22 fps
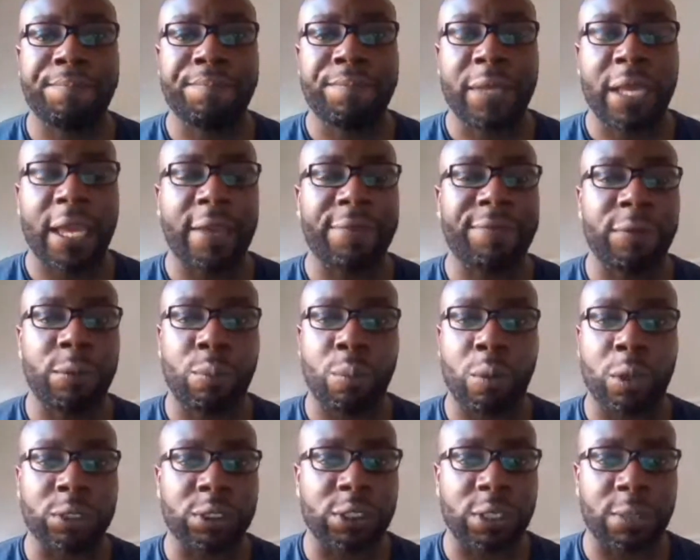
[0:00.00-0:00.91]
If he
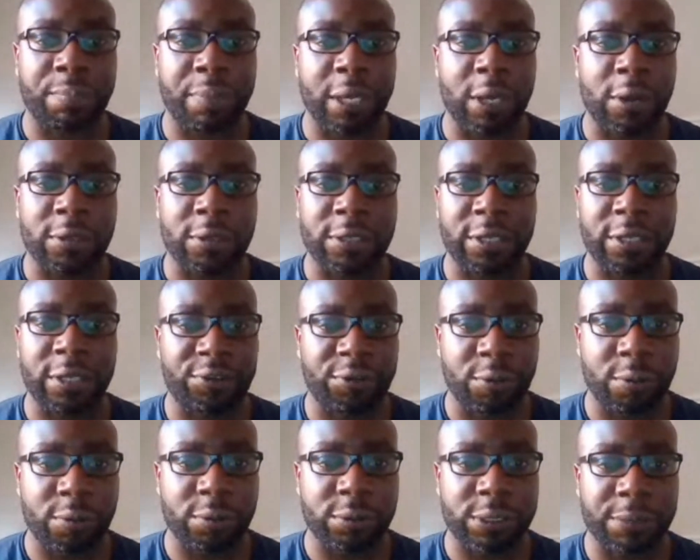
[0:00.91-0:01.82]
wants to be on these
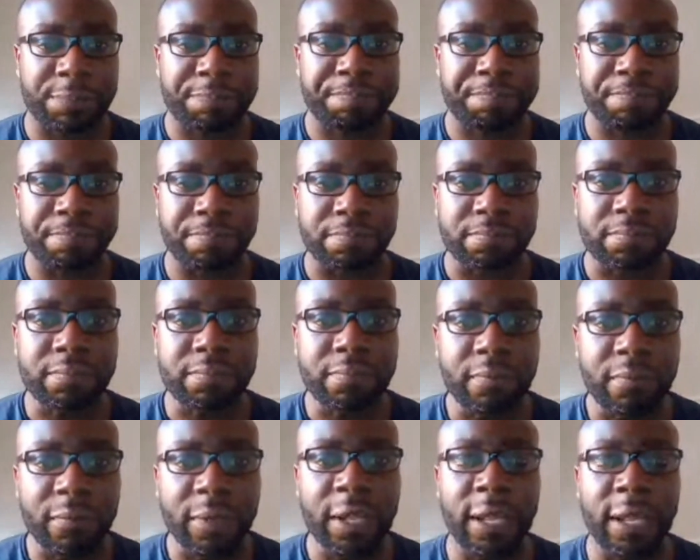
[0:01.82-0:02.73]
shows,
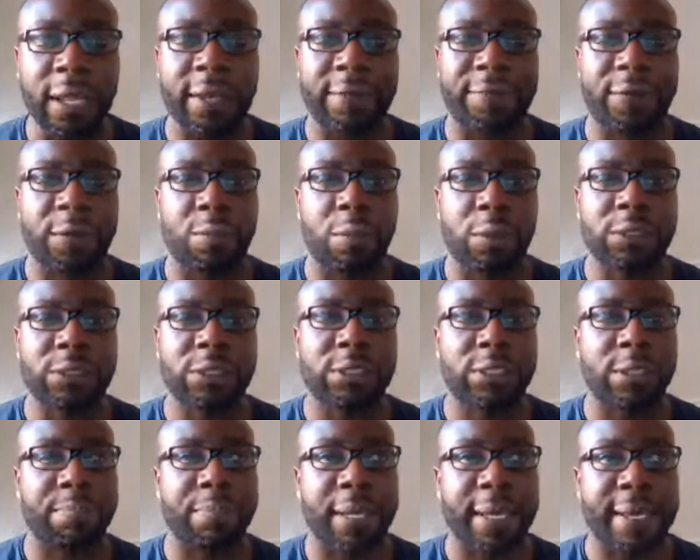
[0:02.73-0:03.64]
if he wants to
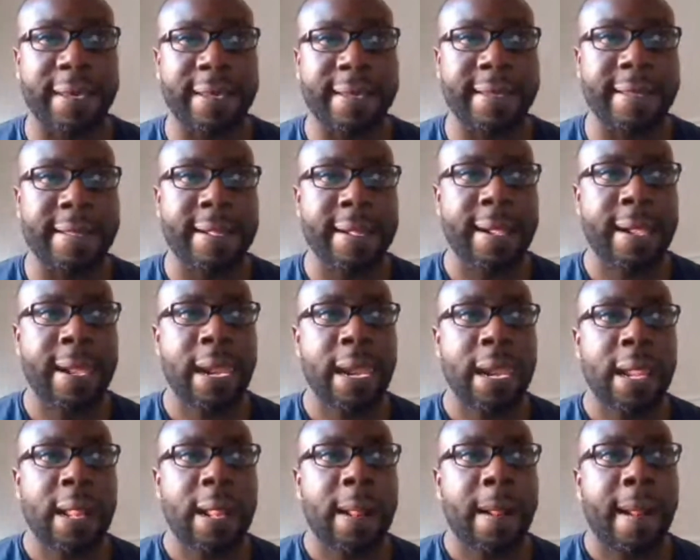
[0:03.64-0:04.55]
be
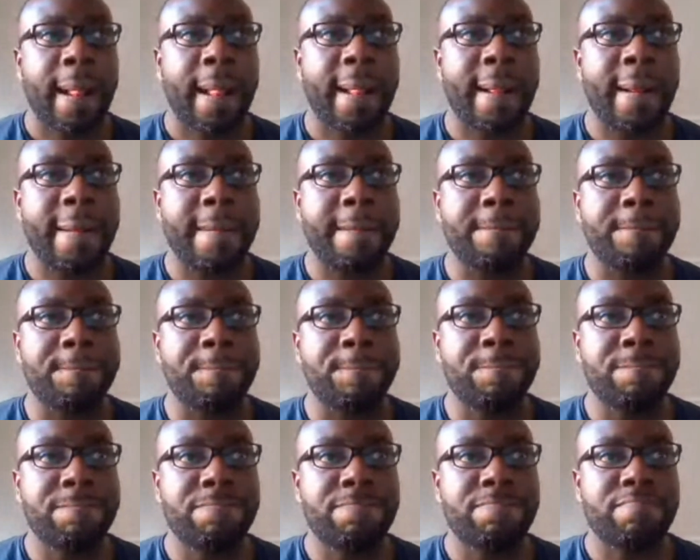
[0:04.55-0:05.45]

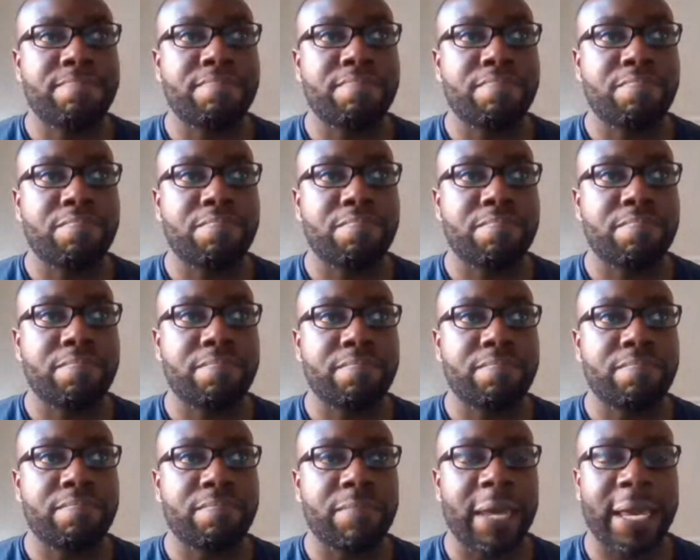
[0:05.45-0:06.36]

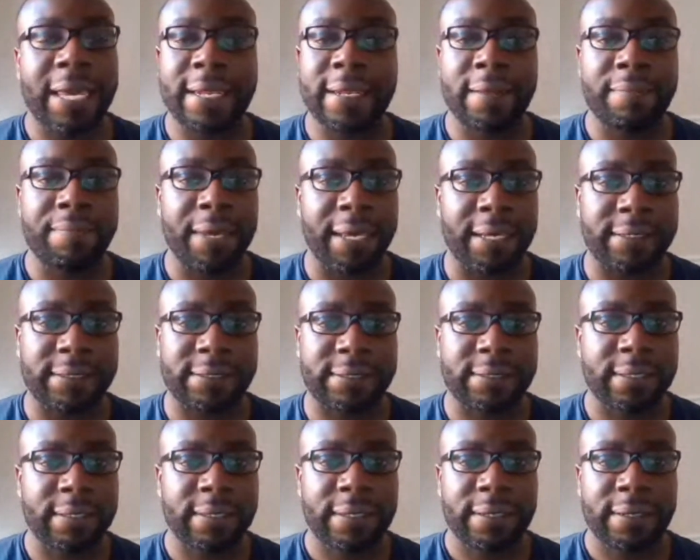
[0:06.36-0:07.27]
in the
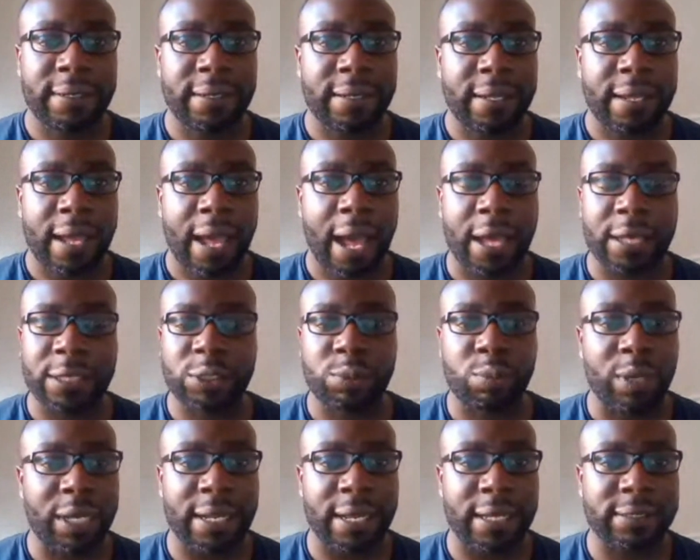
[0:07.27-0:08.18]
mix at his
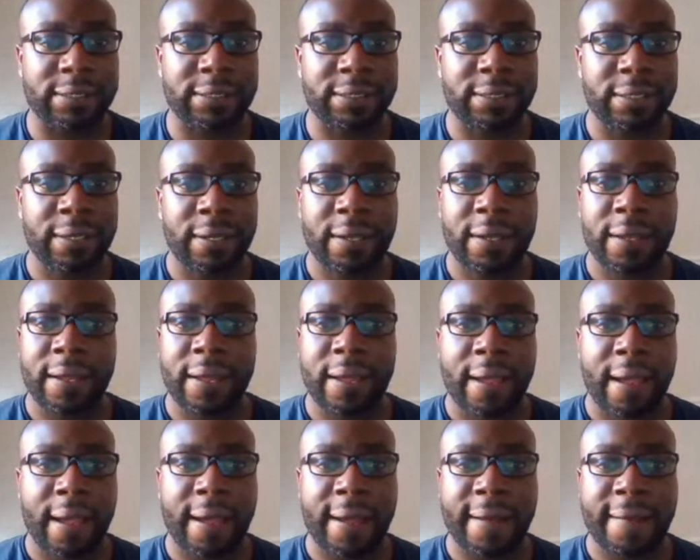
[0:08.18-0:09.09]
weight class,
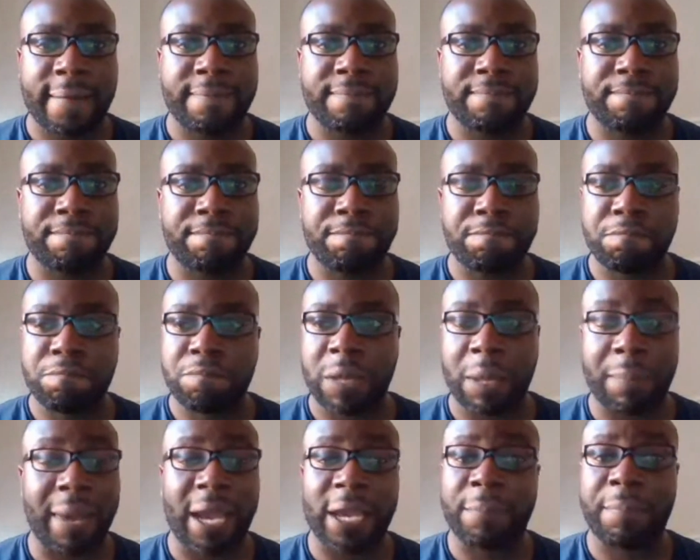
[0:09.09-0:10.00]
in
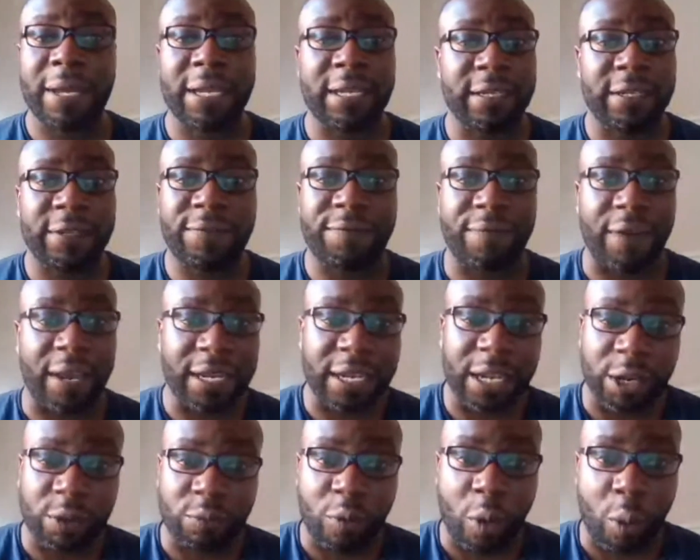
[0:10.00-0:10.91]
my opinion, he's
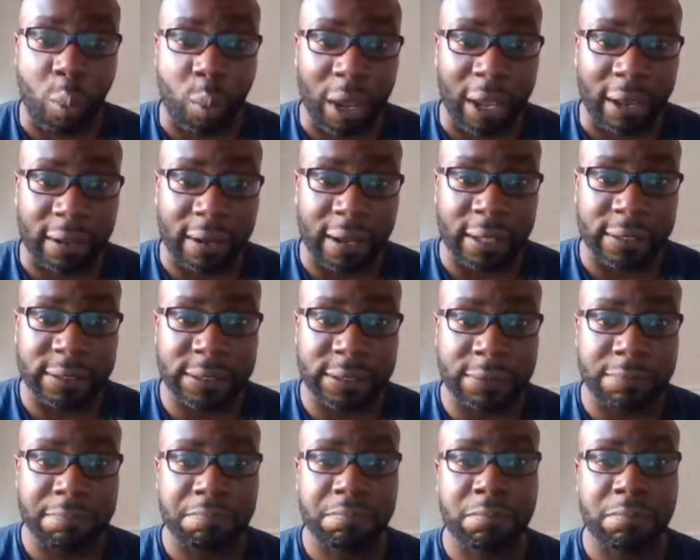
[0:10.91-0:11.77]
fighting at the wrong weight class.